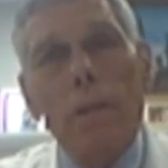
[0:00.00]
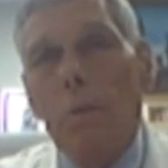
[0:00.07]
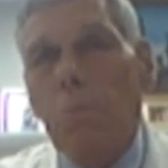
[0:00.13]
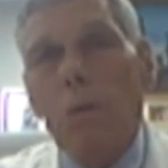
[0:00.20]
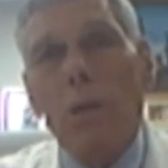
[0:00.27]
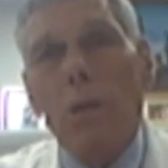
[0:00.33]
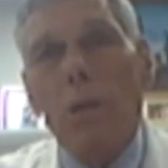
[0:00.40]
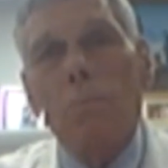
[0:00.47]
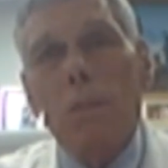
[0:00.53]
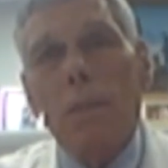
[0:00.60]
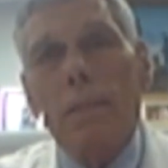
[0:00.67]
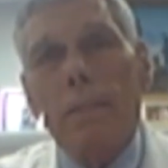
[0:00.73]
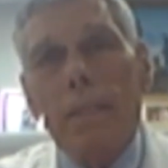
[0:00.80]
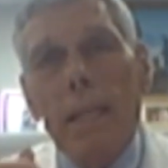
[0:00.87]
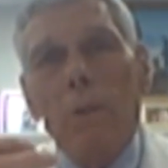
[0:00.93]
any problems
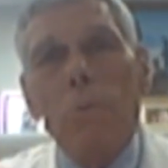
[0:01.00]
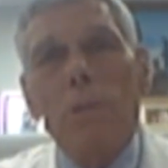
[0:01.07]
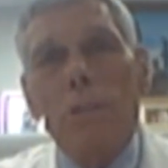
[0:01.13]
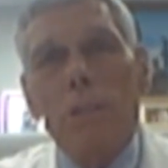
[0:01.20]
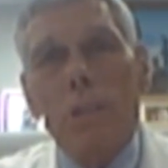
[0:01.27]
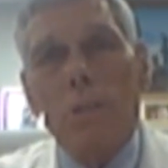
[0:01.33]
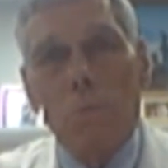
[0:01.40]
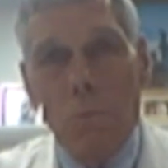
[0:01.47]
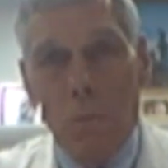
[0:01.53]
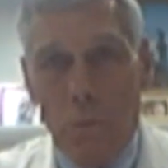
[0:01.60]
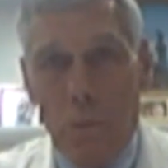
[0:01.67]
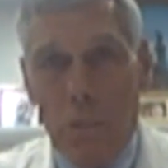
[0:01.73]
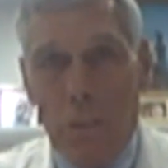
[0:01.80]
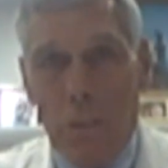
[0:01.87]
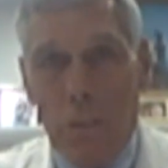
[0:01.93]
like that, we'll
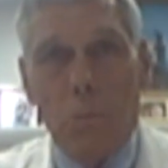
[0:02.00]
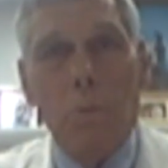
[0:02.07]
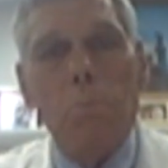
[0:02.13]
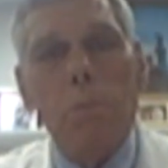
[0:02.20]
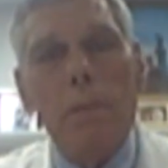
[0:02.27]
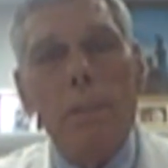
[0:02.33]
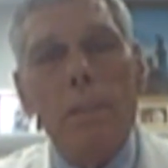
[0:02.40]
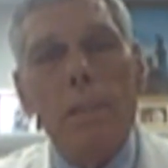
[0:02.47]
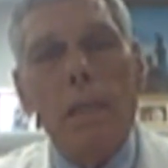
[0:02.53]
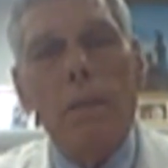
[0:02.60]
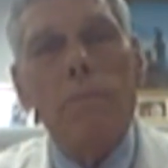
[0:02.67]
just replace